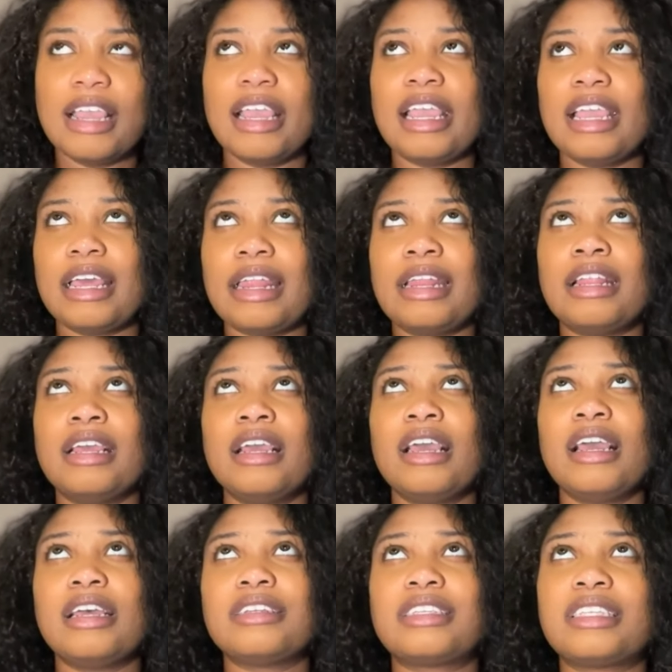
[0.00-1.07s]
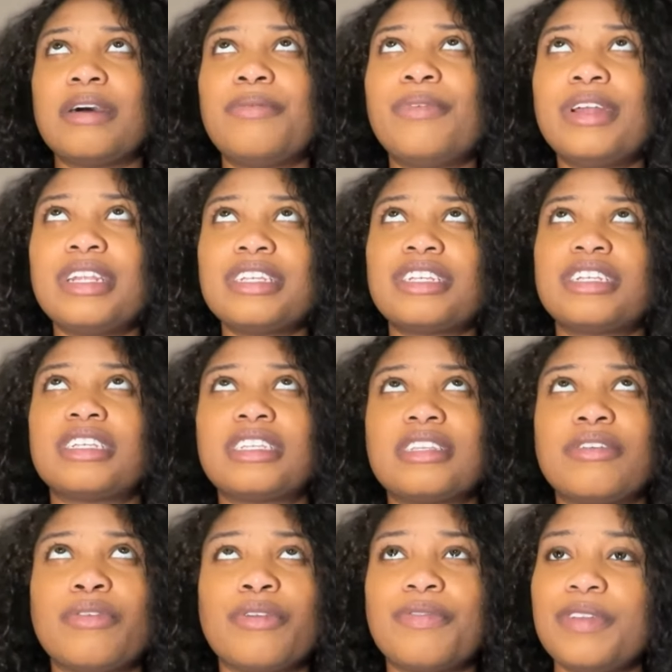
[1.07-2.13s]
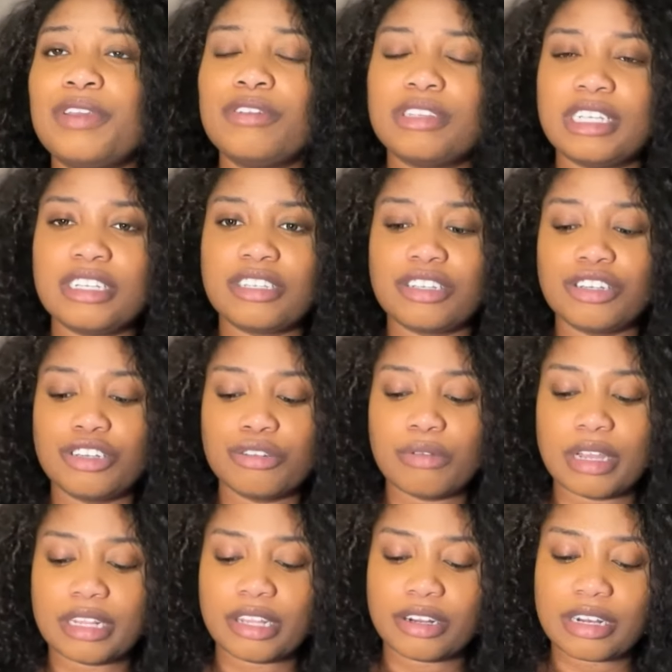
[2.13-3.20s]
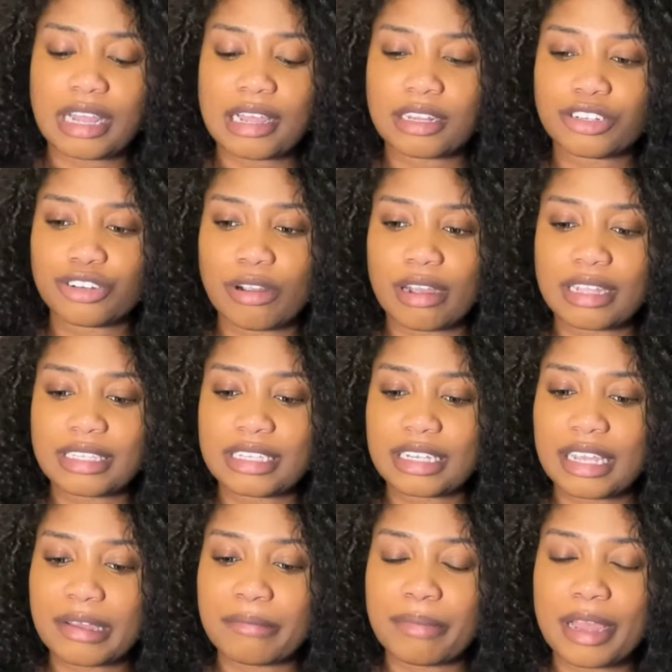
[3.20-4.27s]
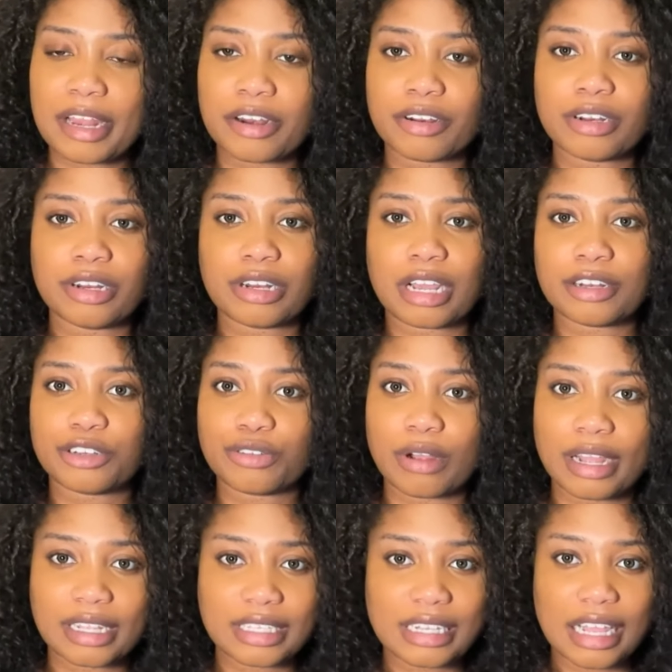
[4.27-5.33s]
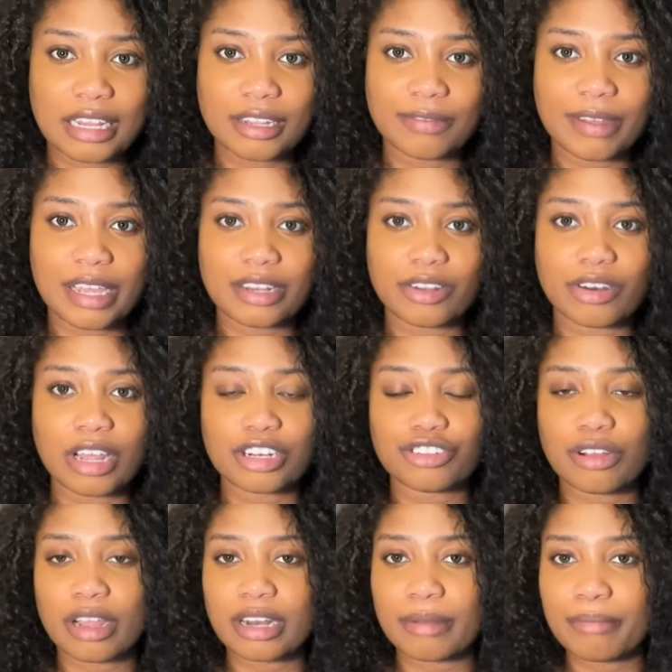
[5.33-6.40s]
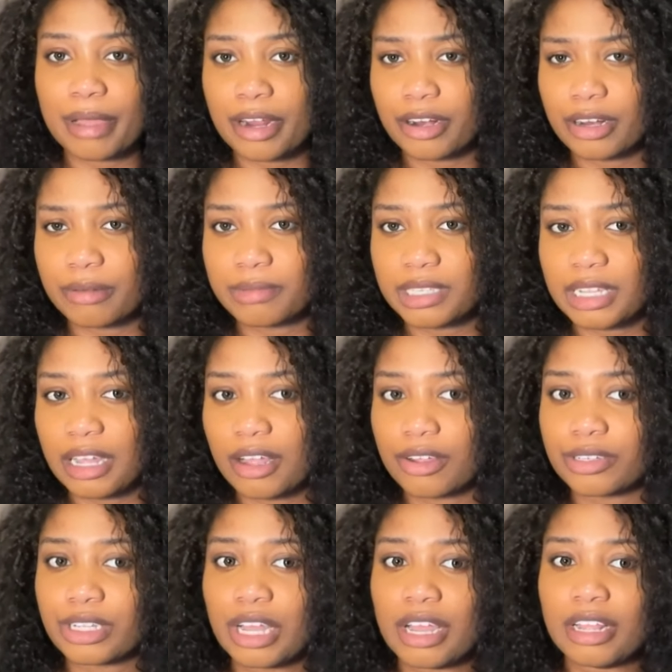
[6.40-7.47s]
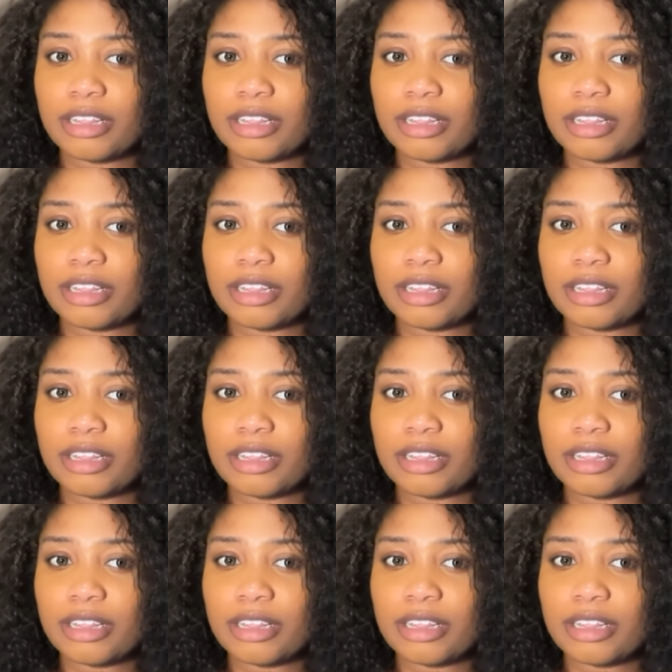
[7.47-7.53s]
And someone is just refusing to do it. They're not trying to get better. They're not trying to elevate. They're not trying to better themselves.